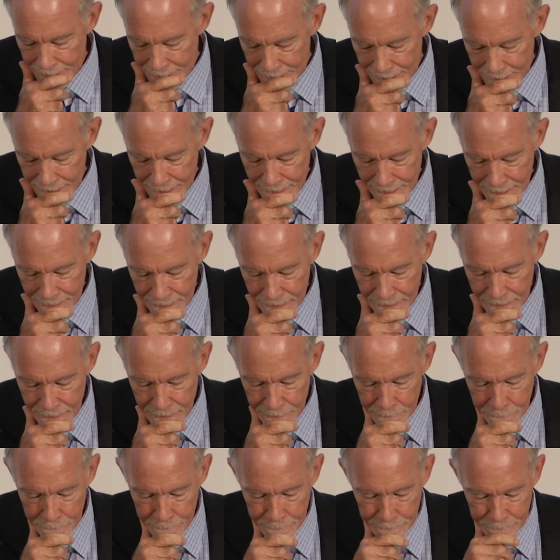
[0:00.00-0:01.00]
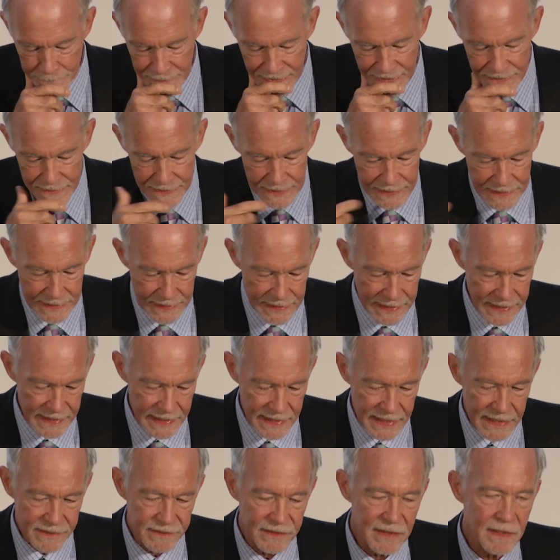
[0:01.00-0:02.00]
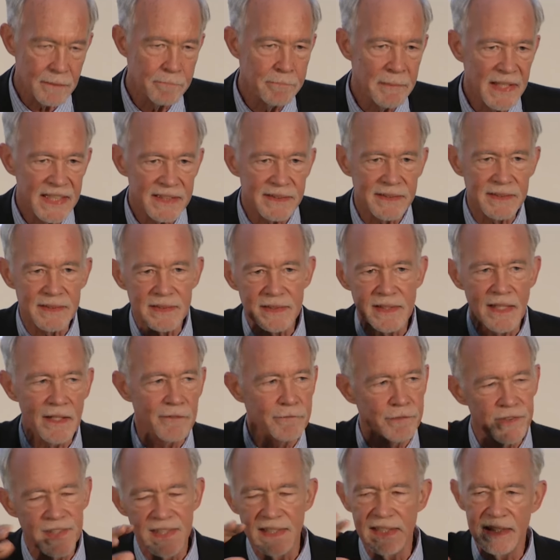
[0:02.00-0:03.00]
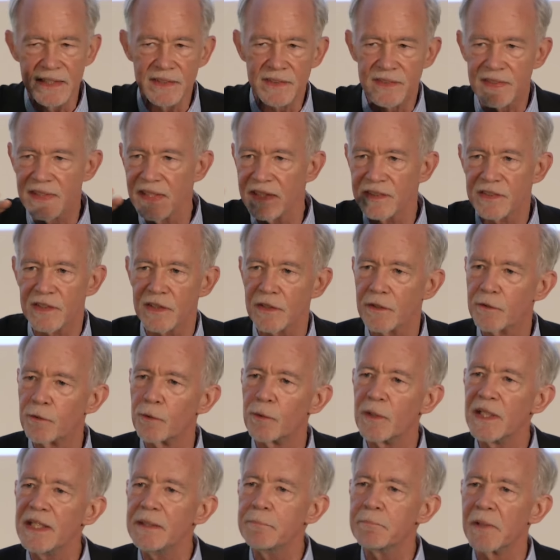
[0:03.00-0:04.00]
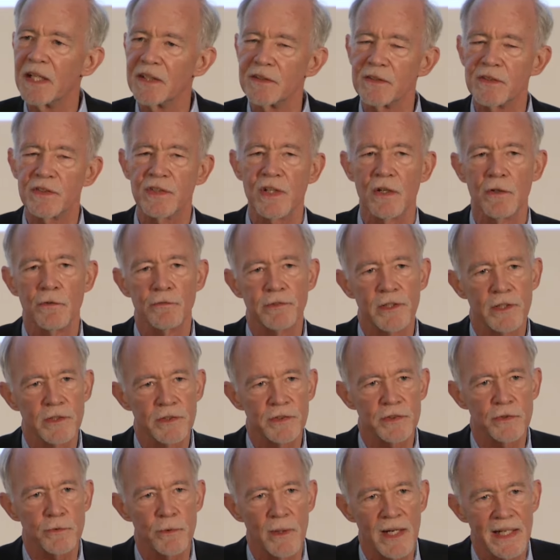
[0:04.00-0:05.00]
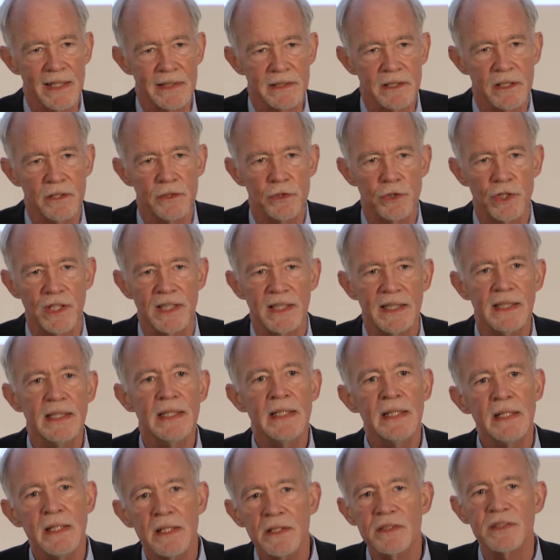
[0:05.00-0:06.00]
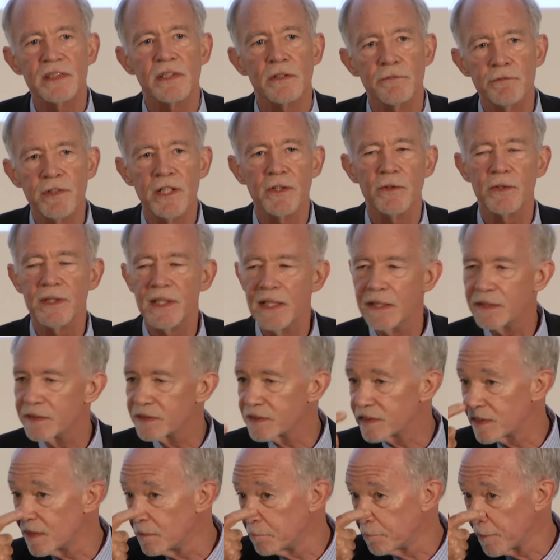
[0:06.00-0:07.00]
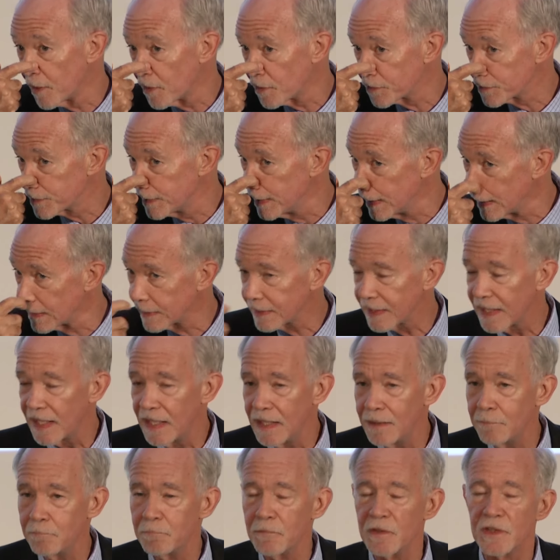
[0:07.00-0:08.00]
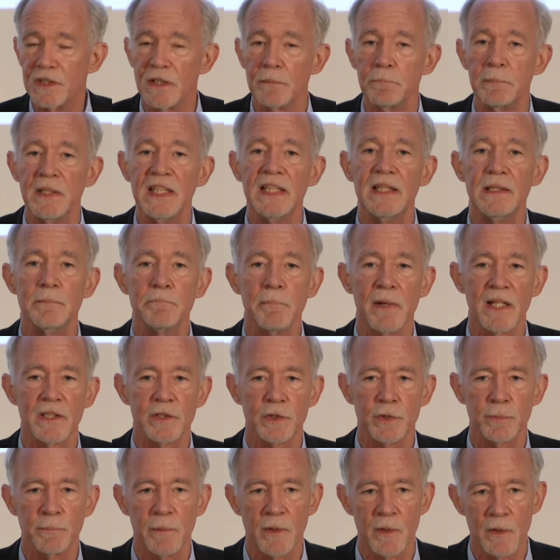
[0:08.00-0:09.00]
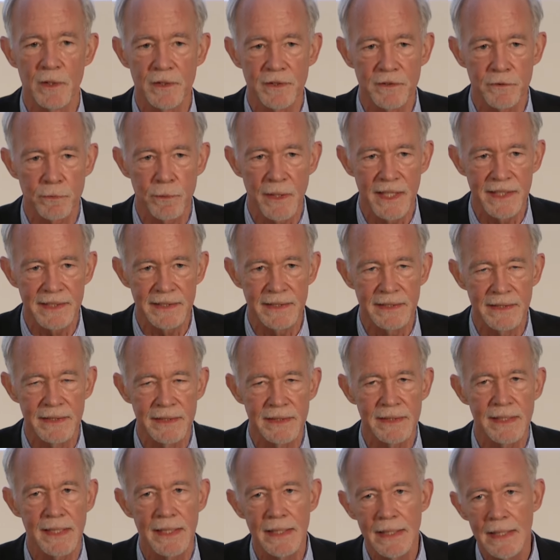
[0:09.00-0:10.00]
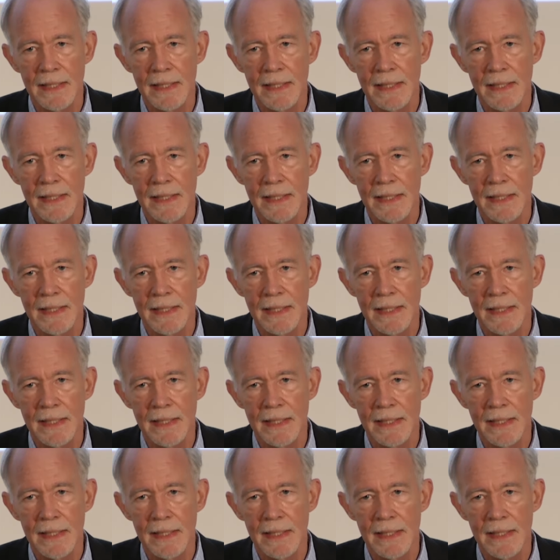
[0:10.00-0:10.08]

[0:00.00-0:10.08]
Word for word: Um, in the midst of these disagreements over strategy, civilians in Bosnia came to be much more threatened,